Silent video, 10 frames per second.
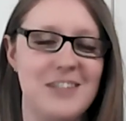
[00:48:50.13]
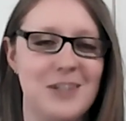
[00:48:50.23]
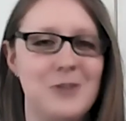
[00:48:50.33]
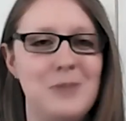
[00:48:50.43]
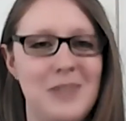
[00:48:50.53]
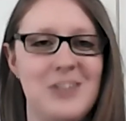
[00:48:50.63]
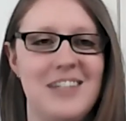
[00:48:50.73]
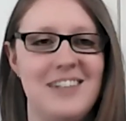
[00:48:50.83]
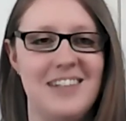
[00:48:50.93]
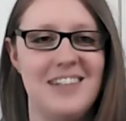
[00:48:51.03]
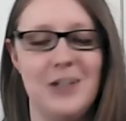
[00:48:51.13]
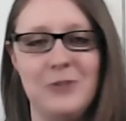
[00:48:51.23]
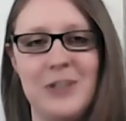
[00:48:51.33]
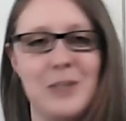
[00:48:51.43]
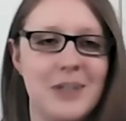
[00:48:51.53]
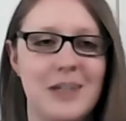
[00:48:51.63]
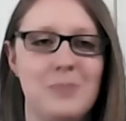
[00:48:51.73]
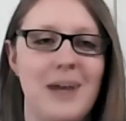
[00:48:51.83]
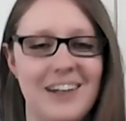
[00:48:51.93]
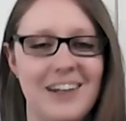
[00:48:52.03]
So it would be interesting to see you know if we could bring him
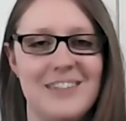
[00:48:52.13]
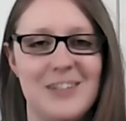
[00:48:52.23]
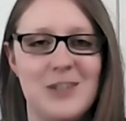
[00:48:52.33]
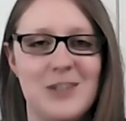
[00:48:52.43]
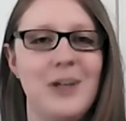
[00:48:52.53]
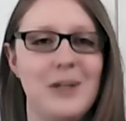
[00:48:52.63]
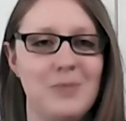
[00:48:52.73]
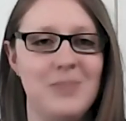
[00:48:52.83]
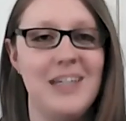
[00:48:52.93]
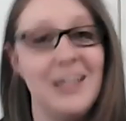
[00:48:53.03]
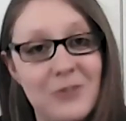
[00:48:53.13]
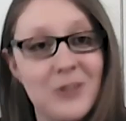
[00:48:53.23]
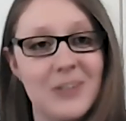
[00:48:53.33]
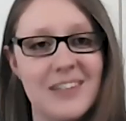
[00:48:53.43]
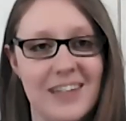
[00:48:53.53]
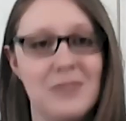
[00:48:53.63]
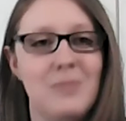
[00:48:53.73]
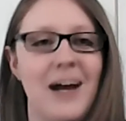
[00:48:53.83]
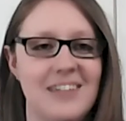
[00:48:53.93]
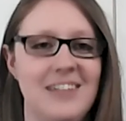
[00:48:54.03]
back and just show him the influence, the
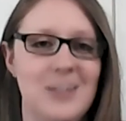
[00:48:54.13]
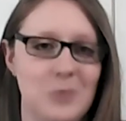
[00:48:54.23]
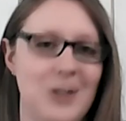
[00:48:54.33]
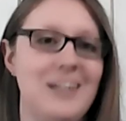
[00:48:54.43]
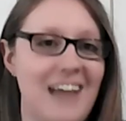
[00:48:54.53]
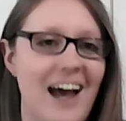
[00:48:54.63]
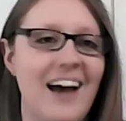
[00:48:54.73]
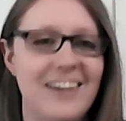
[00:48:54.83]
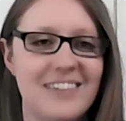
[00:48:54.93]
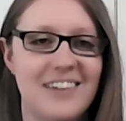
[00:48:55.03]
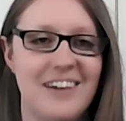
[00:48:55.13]
impact that his work has had